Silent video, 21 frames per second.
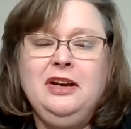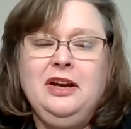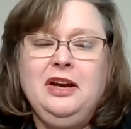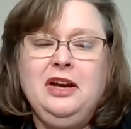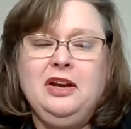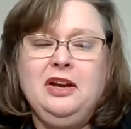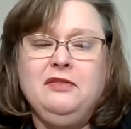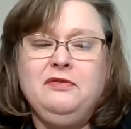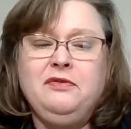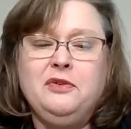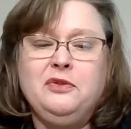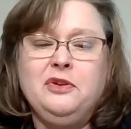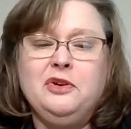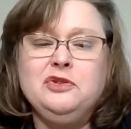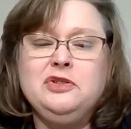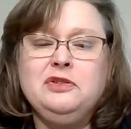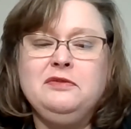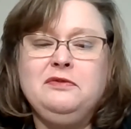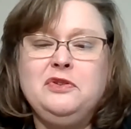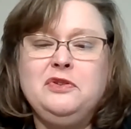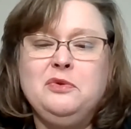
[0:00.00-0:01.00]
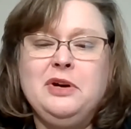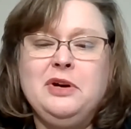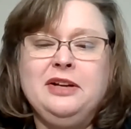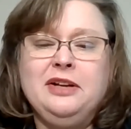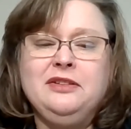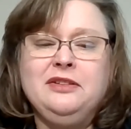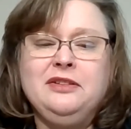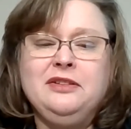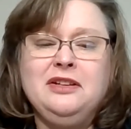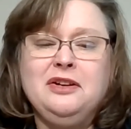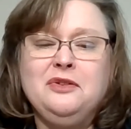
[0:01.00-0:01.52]
And for those of you
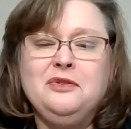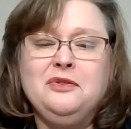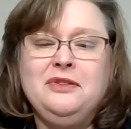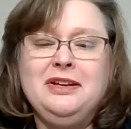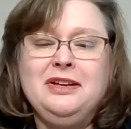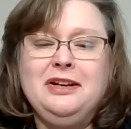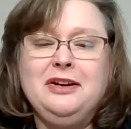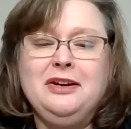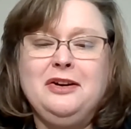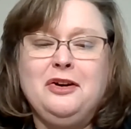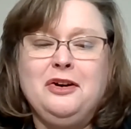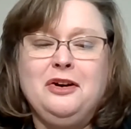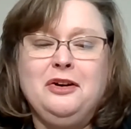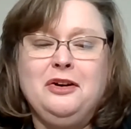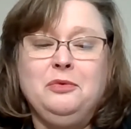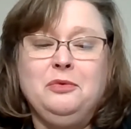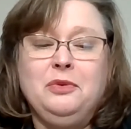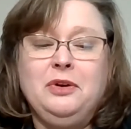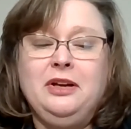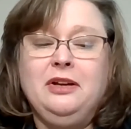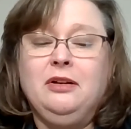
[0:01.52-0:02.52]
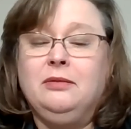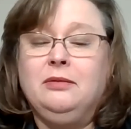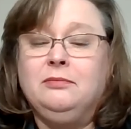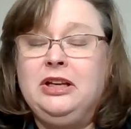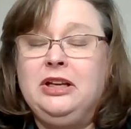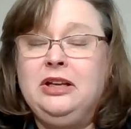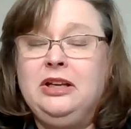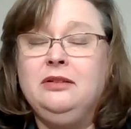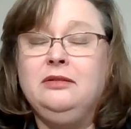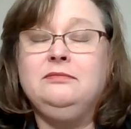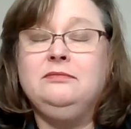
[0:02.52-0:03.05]
out there that are
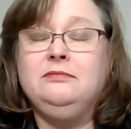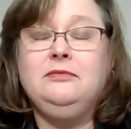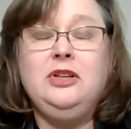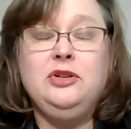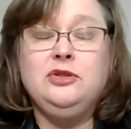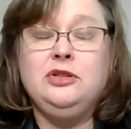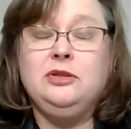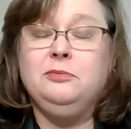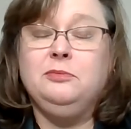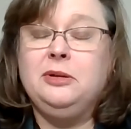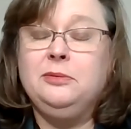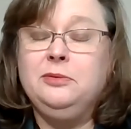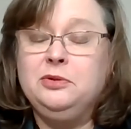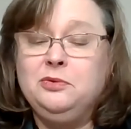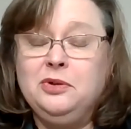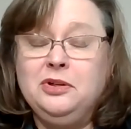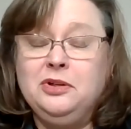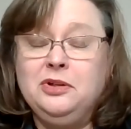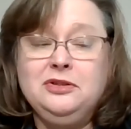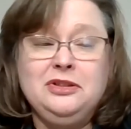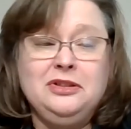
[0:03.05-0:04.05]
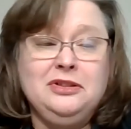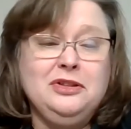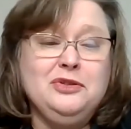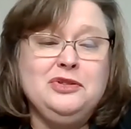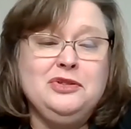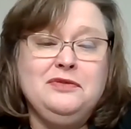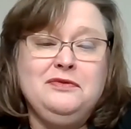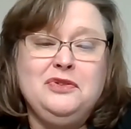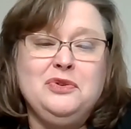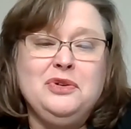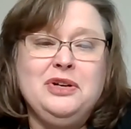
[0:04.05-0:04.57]
in Houston Public Works, and
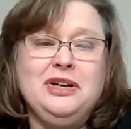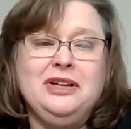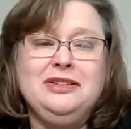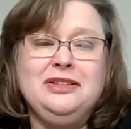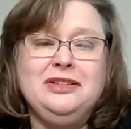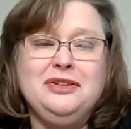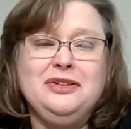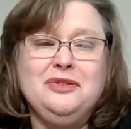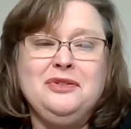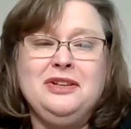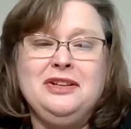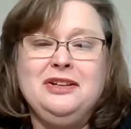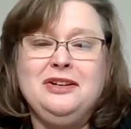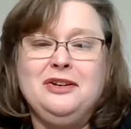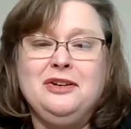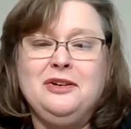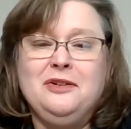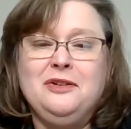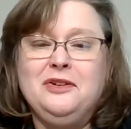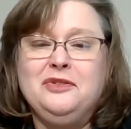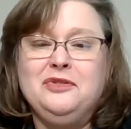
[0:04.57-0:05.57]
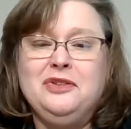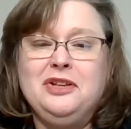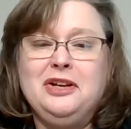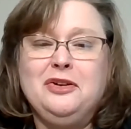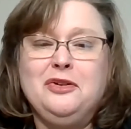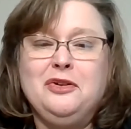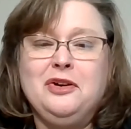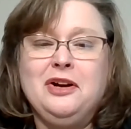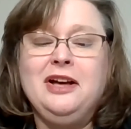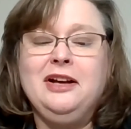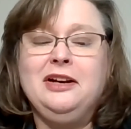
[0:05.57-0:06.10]
those of you out there that
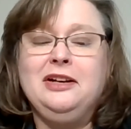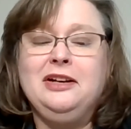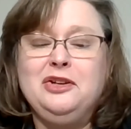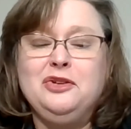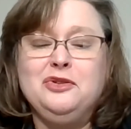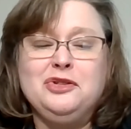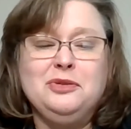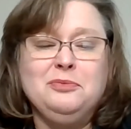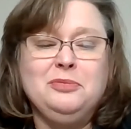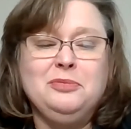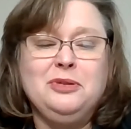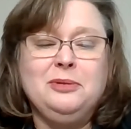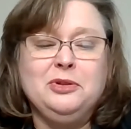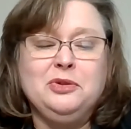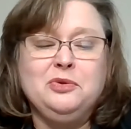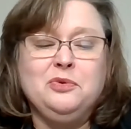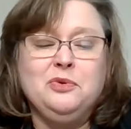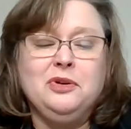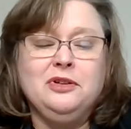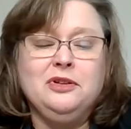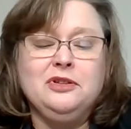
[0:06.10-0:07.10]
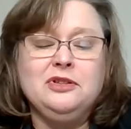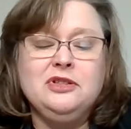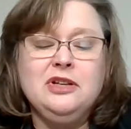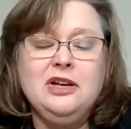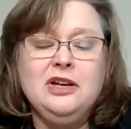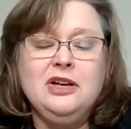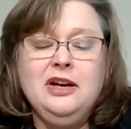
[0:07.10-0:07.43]
are not in Houston Public Works,